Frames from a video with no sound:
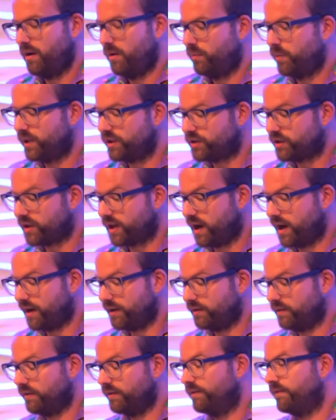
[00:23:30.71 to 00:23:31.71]
which
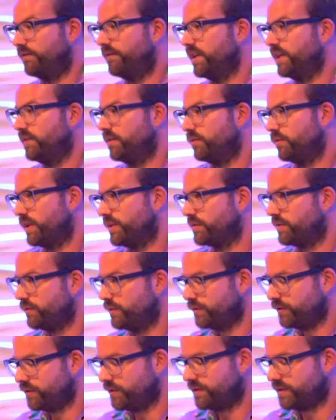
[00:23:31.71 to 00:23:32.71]
kind of video
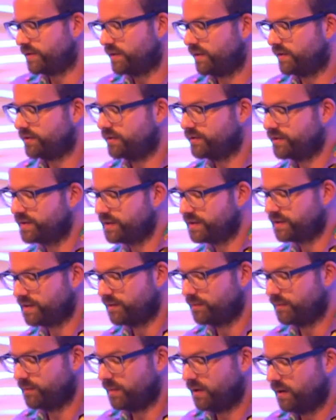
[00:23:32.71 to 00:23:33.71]
resolutions does our
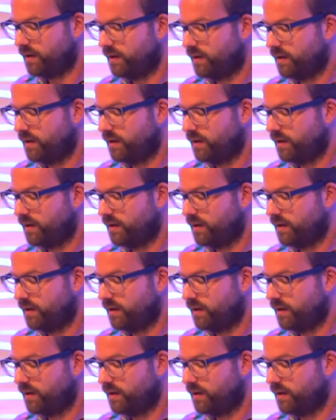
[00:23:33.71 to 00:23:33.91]
system